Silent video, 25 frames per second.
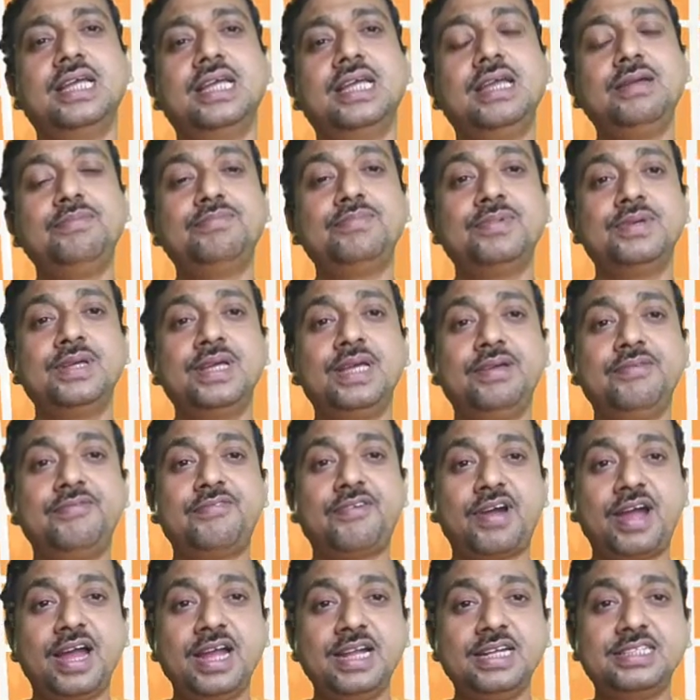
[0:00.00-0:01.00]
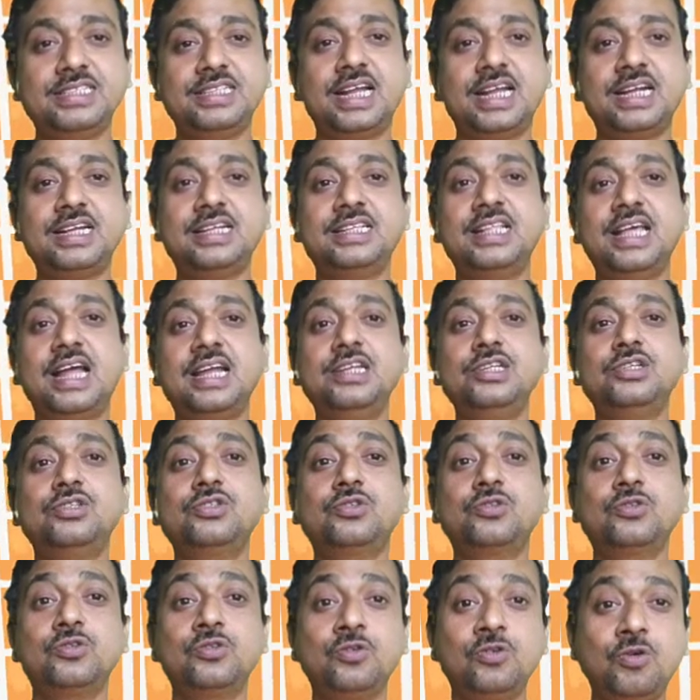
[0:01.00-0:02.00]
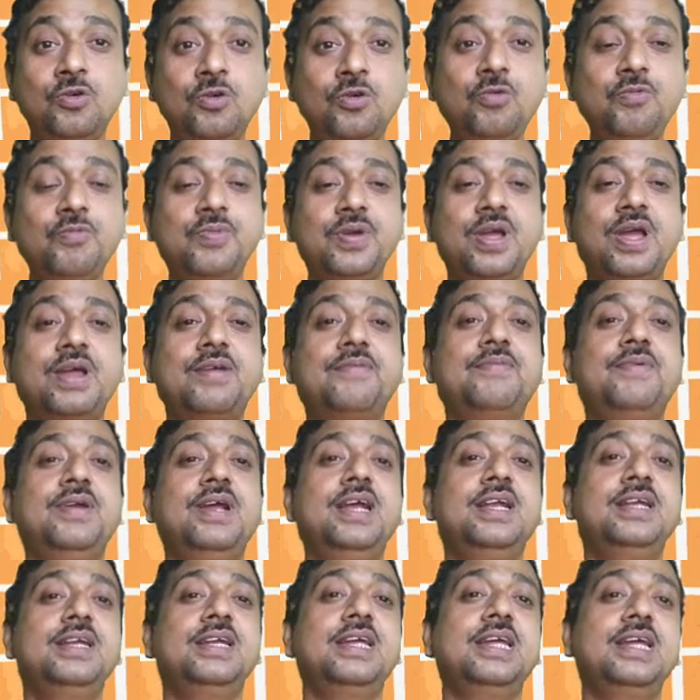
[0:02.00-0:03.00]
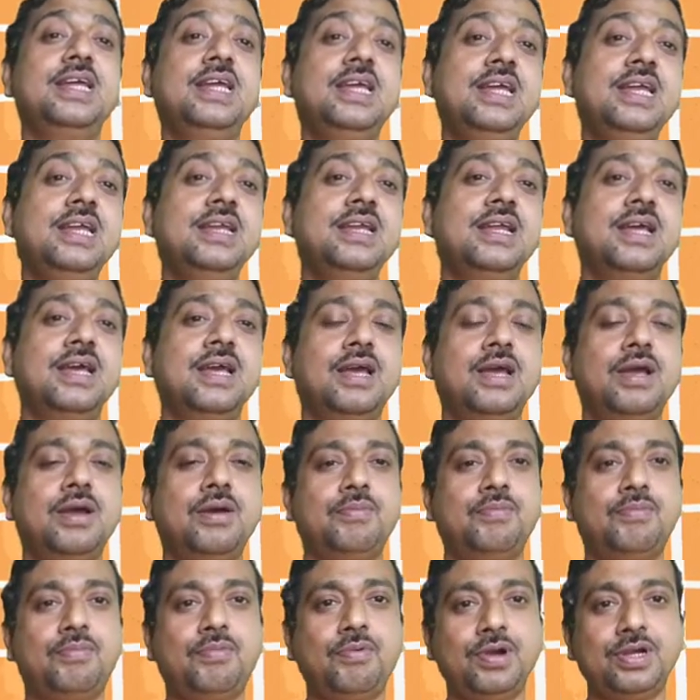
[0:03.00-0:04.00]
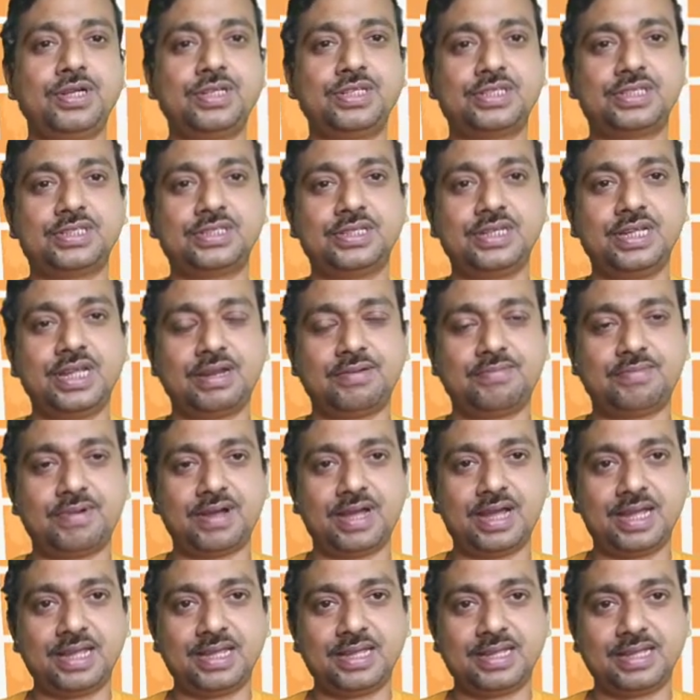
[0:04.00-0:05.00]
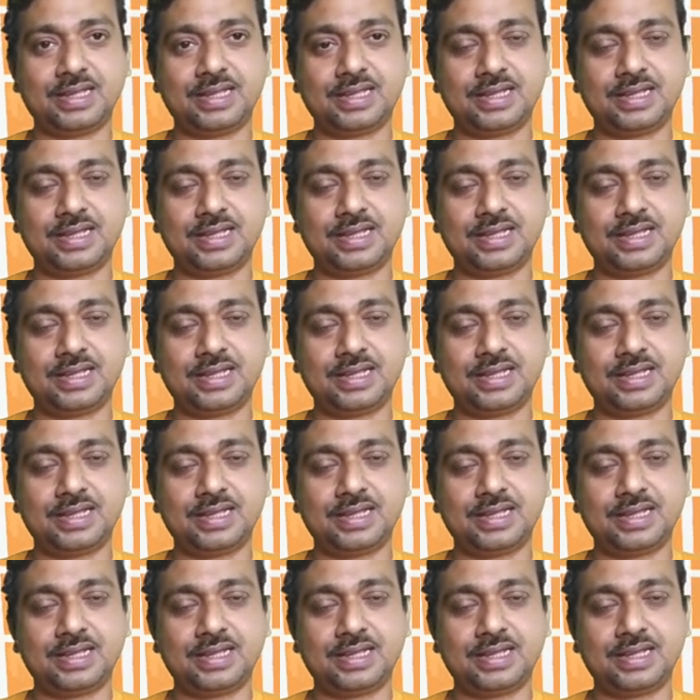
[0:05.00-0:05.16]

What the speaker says: if he finds that there is no fair friend in poet's nearby,